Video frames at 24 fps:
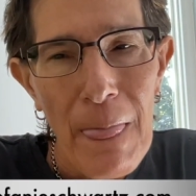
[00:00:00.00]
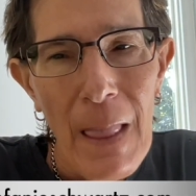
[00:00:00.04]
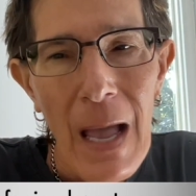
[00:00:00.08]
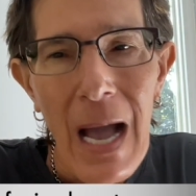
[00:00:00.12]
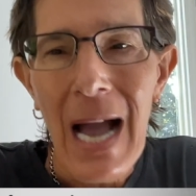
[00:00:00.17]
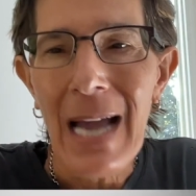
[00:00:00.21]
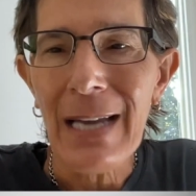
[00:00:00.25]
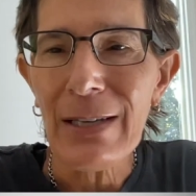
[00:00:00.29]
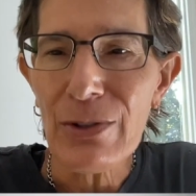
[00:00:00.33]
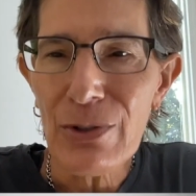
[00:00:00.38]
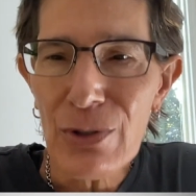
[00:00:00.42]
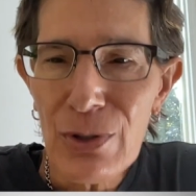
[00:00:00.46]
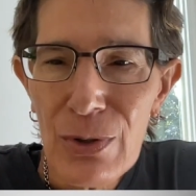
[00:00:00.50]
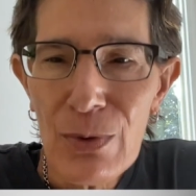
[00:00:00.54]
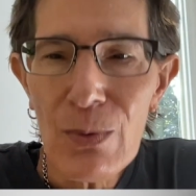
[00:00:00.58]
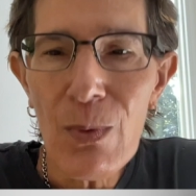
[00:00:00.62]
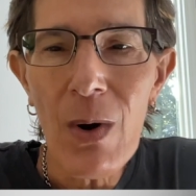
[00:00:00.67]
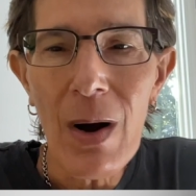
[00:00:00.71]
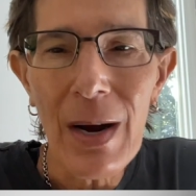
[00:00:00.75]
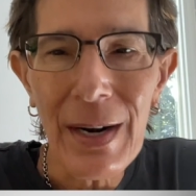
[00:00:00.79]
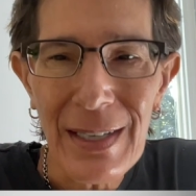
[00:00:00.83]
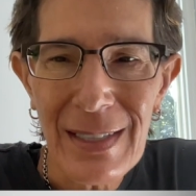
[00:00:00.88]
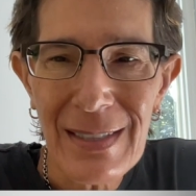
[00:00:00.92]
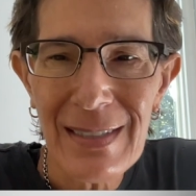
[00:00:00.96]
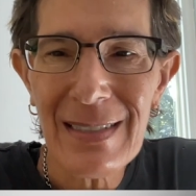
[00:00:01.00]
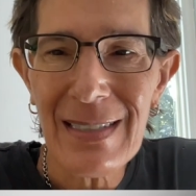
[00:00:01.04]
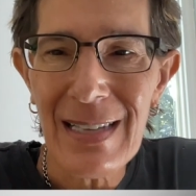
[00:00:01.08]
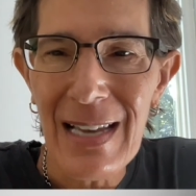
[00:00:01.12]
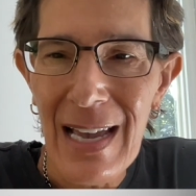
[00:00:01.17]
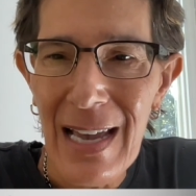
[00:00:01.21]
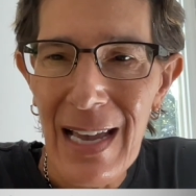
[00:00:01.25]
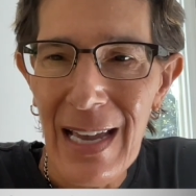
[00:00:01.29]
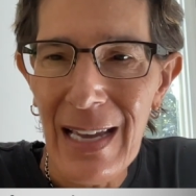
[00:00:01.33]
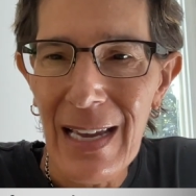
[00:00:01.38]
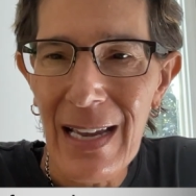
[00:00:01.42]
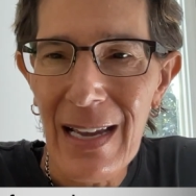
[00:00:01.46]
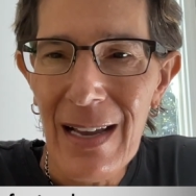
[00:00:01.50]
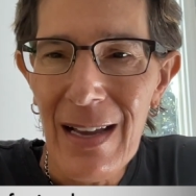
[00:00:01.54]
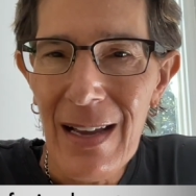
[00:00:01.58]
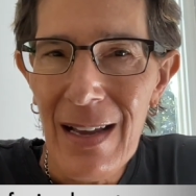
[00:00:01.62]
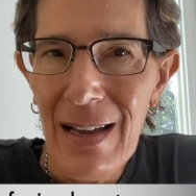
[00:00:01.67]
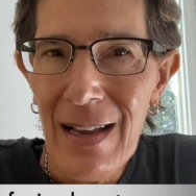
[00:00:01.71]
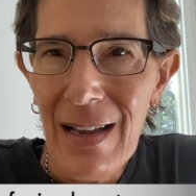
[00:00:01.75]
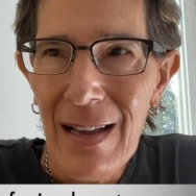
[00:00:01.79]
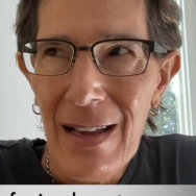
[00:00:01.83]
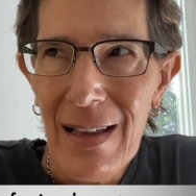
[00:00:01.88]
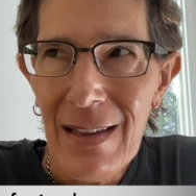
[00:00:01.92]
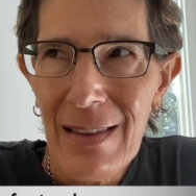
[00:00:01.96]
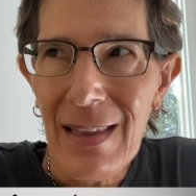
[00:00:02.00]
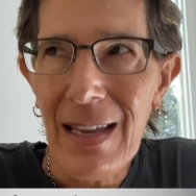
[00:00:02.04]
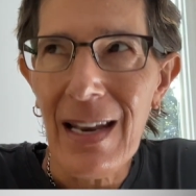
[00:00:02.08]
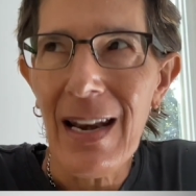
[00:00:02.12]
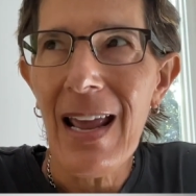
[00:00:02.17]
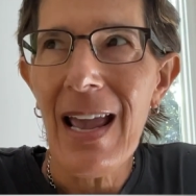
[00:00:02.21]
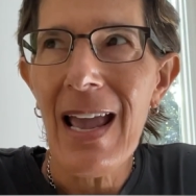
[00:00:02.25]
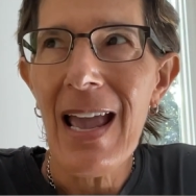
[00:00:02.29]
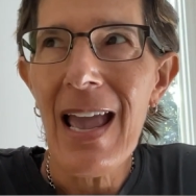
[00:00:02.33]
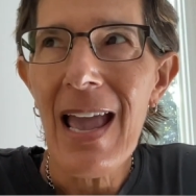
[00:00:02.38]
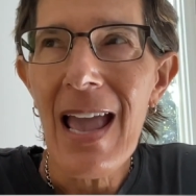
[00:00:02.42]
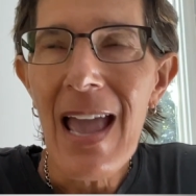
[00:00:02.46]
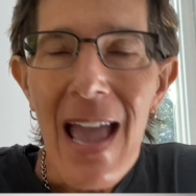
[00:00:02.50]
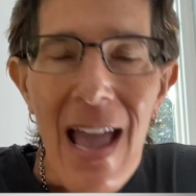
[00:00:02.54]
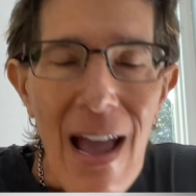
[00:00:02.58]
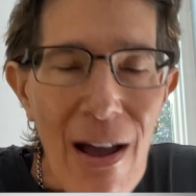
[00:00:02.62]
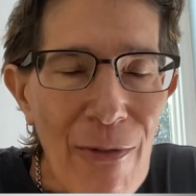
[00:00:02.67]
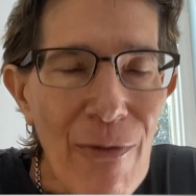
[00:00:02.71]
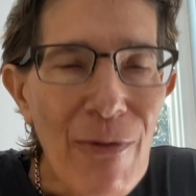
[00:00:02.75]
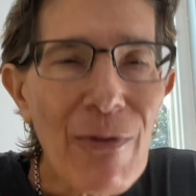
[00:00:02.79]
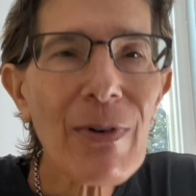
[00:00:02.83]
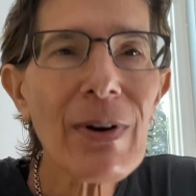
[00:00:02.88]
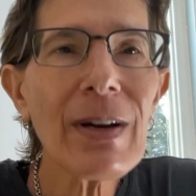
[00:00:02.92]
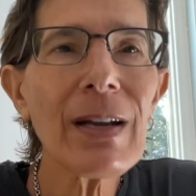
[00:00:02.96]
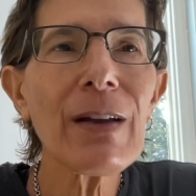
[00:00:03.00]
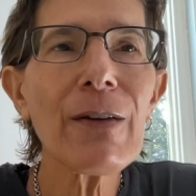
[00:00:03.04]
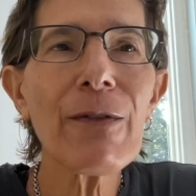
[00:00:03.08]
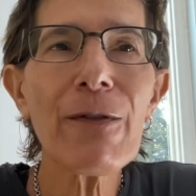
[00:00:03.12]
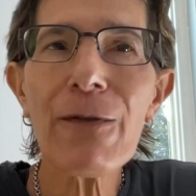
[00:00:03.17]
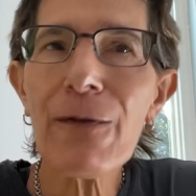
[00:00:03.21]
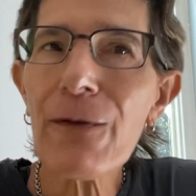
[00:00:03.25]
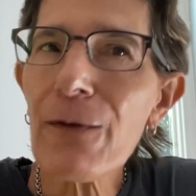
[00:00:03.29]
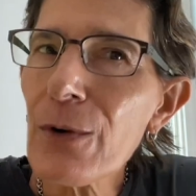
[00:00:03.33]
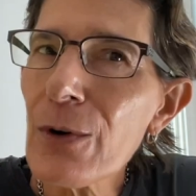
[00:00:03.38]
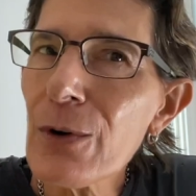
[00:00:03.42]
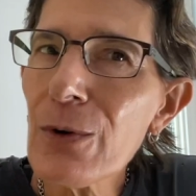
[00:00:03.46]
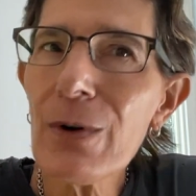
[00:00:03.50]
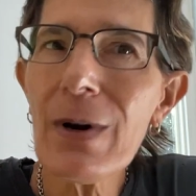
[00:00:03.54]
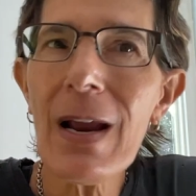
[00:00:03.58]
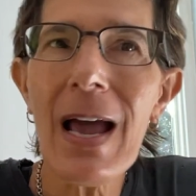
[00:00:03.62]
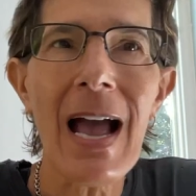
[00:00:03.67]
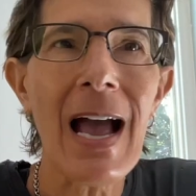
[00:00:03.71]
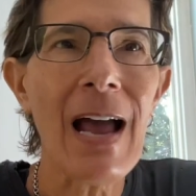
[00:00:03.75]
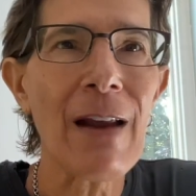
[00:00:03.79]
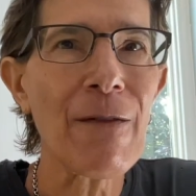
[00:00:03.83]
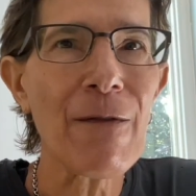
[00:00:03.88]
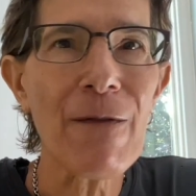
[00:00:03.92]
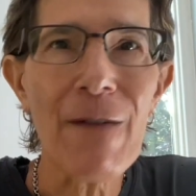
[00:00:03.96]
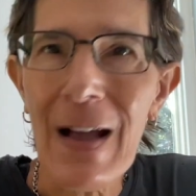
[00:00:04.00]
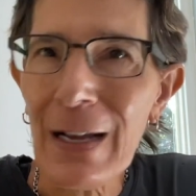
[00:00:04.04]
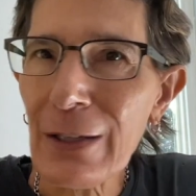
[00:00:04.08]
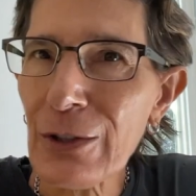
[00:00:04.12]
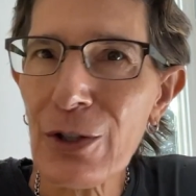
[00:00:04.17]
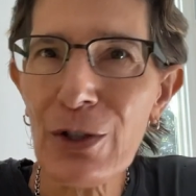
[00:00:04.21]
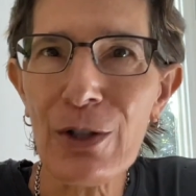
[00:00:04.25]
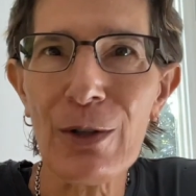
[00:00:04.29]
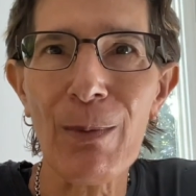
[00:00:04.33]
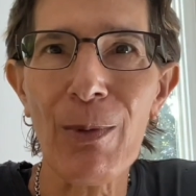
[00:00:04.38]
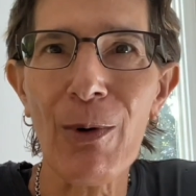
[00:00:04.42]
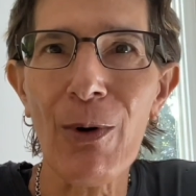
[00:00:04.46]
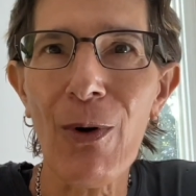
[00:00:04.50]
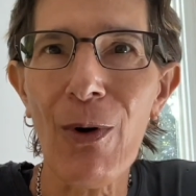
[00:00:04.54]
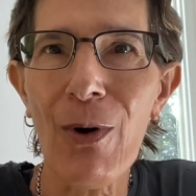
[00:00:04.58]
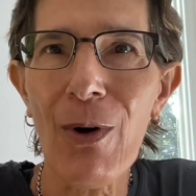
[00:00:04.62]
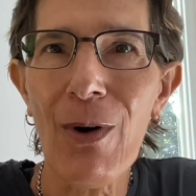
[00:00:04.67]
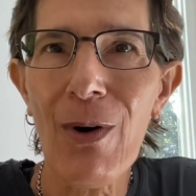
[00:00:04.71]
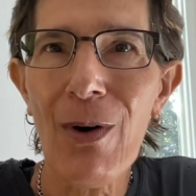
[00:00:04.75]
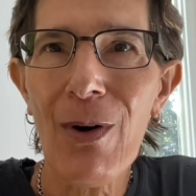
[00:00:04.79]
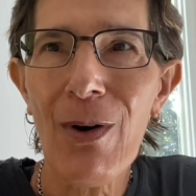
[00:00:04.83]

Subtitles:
I do want to say that every fruit and vegetable